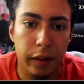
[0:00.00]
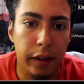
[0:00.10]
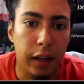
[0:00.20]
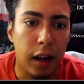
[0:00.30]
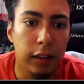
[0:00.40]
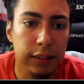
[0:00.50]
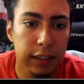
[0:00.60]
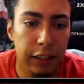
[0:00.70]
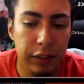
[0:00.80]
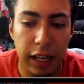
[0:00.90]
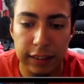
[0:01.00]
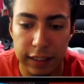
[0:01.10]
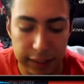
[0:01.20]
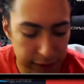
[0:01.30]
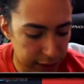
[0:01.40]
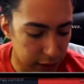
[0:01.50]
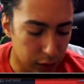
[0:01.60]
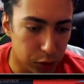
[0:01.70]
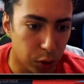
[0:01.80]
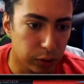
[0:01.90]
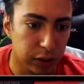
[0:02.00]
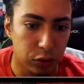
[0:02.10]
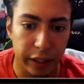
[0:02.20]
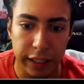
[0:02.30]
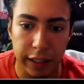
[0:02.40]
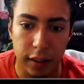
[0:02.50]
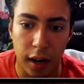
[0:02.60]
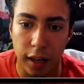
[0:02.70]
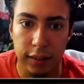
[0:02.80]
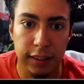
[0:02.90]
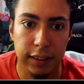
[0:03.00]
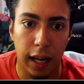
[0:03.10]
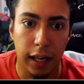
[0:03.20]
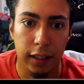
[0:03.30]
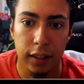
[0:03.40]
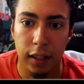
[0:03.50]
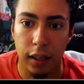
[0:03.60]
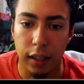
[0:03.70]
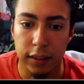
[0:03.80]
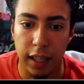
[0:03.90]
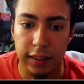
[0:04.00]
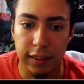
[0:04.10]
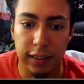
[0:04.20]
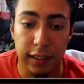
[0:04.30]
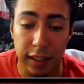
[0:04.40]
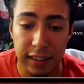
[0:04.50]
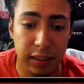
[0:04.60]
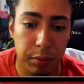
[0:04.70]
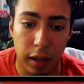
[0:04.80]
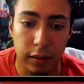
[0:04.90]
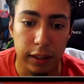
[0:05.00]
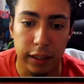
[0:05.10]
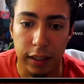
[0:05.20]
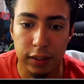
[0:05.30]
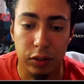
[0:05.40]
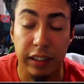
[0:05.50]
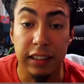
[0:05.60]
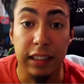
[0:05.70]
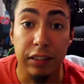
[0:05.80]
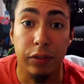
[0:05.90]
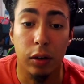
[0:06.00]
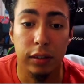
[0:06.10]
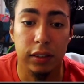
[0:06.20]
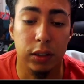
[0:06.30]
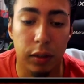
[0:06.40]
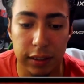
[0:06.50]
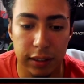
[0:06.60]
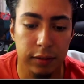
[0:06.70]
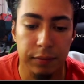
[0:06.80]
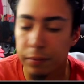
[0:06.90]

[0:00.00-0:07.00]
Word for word: And honestly, if you guys need to see the controls, it's right here on the side as you guys can see, this is probably, it's already default, so it's,